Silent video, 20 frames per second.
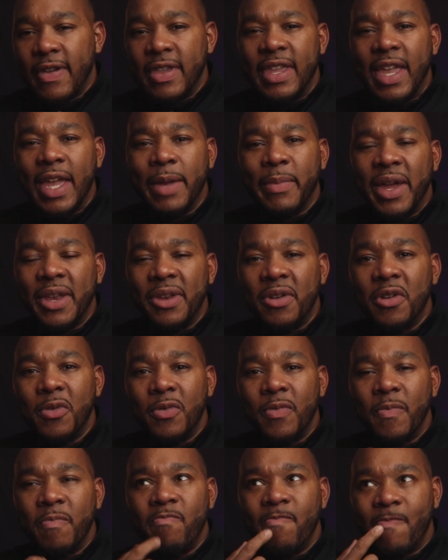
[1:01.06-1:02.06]
Damn, I do.
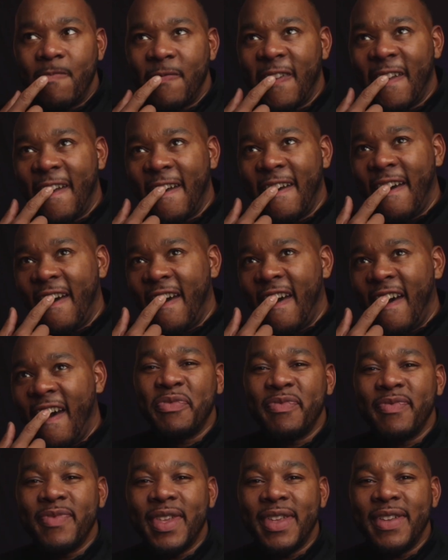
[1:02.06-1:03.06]

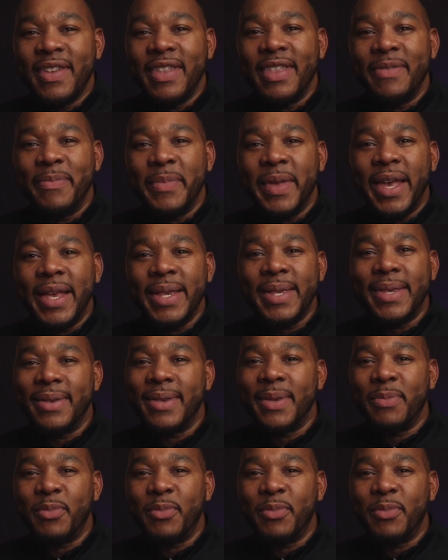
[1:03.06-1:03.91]
Them S's,